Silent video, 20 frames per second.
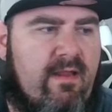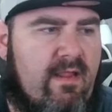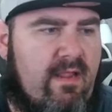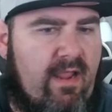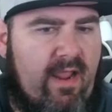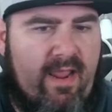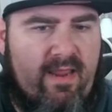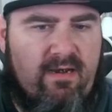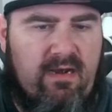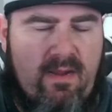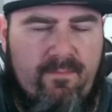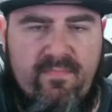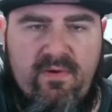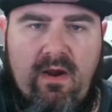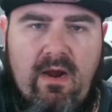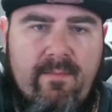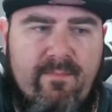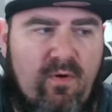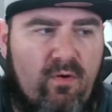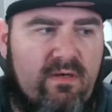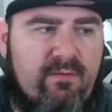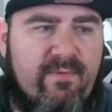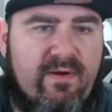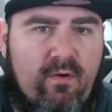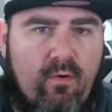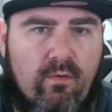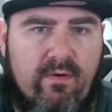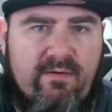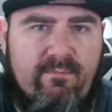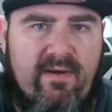and I'm, I'm only
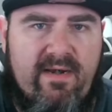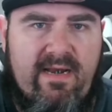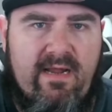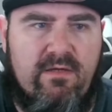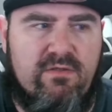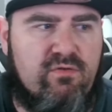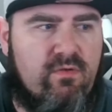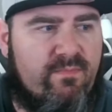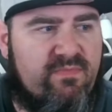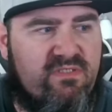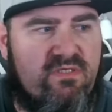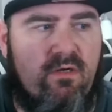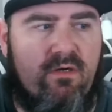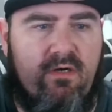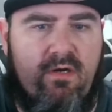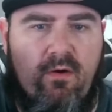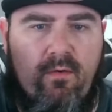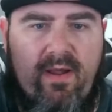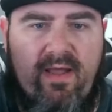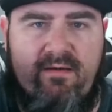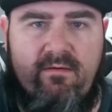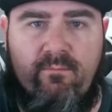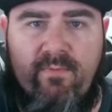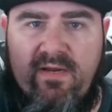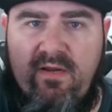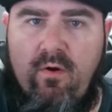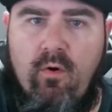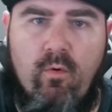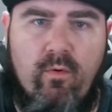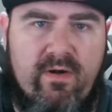recording right now, so I'm just gonna go ahead and
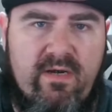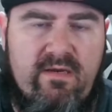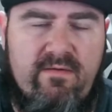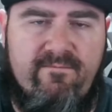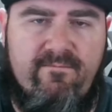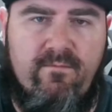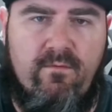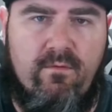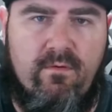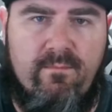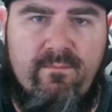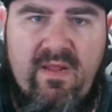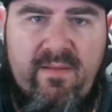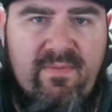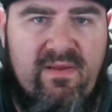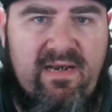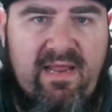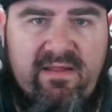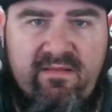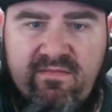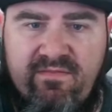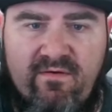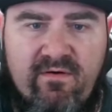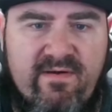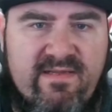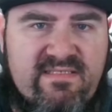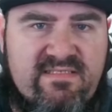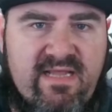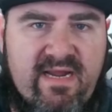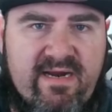record it for maybe like 30
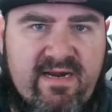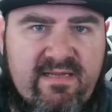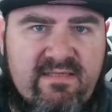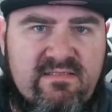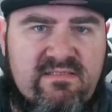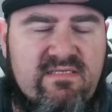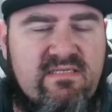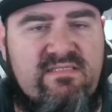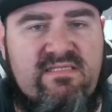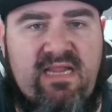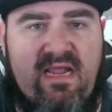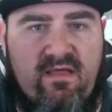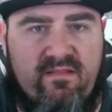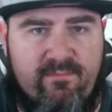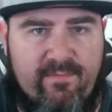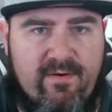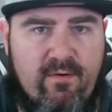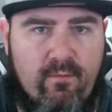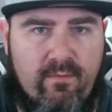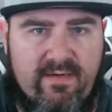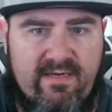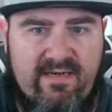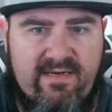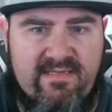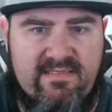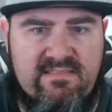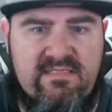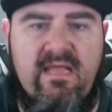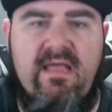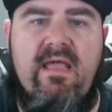seconds to see how the recording
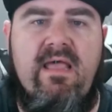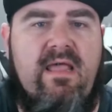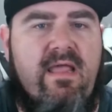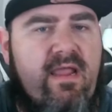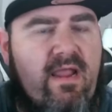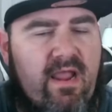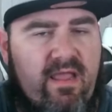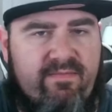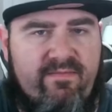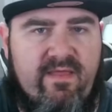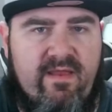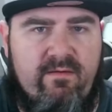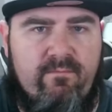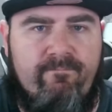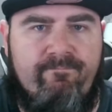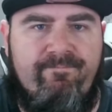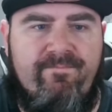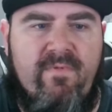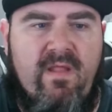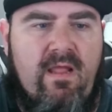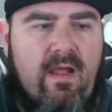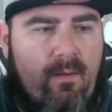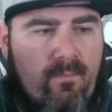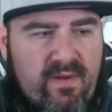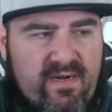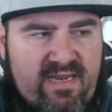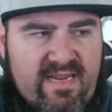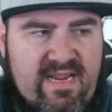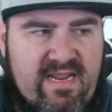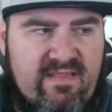is. And then I'm gonna
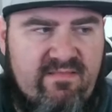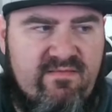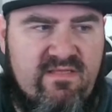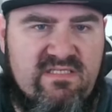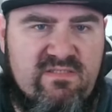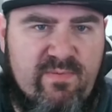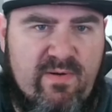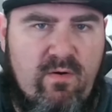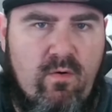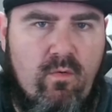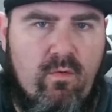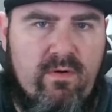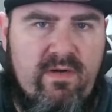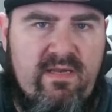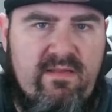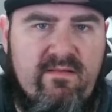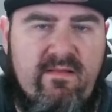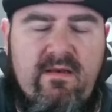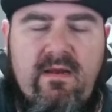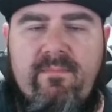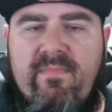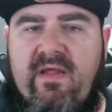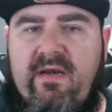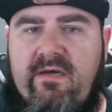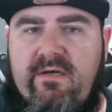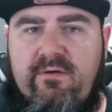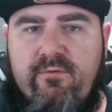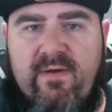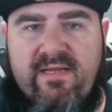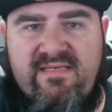end this recording and I'm gonna
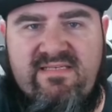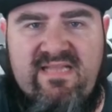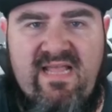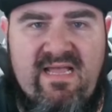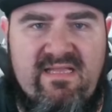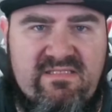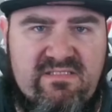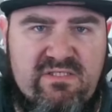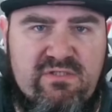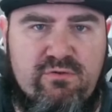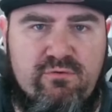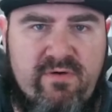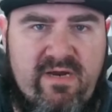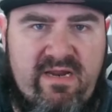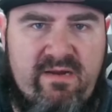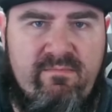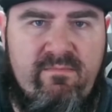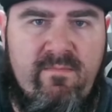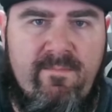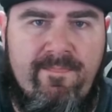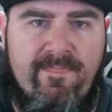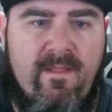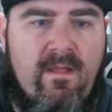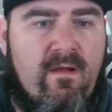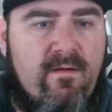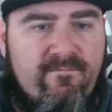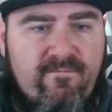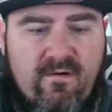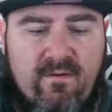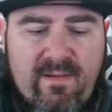do a test stream
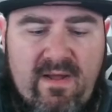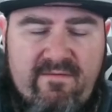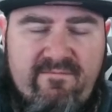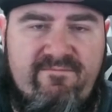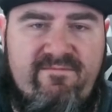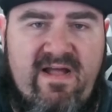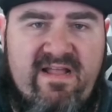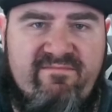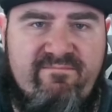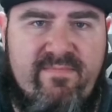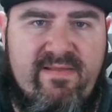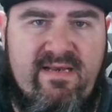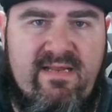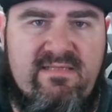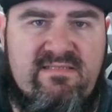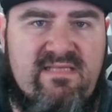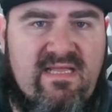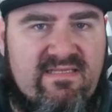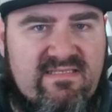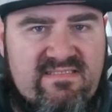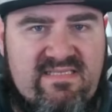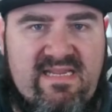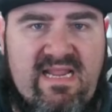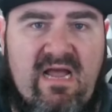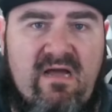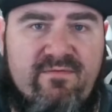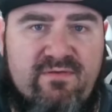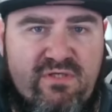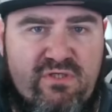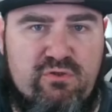for about five minutes and see how
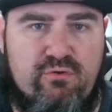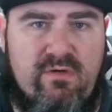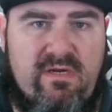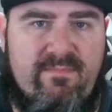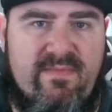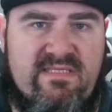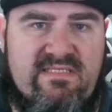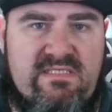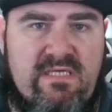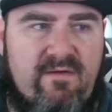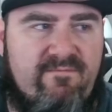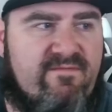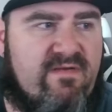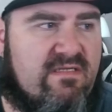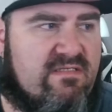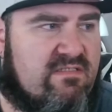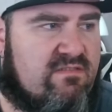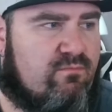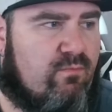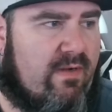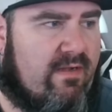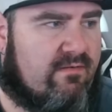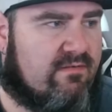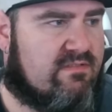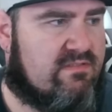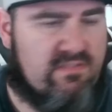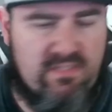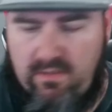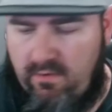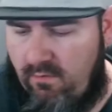the stream itself does as well.
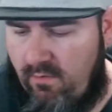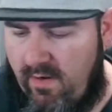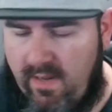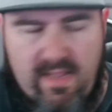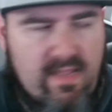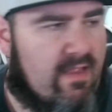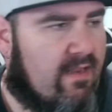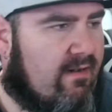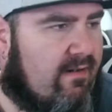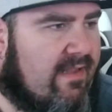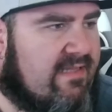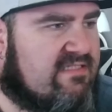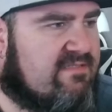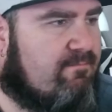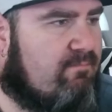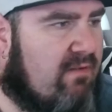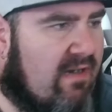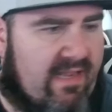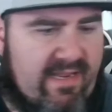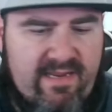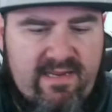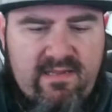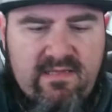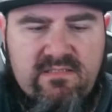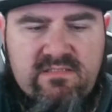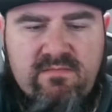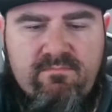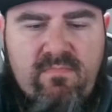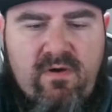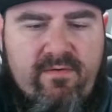So let's play
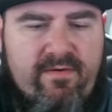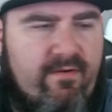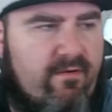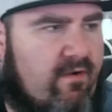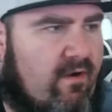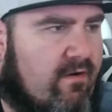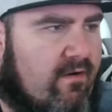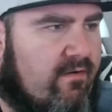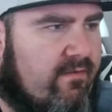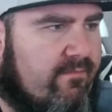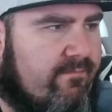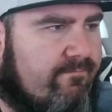some Mario Kart.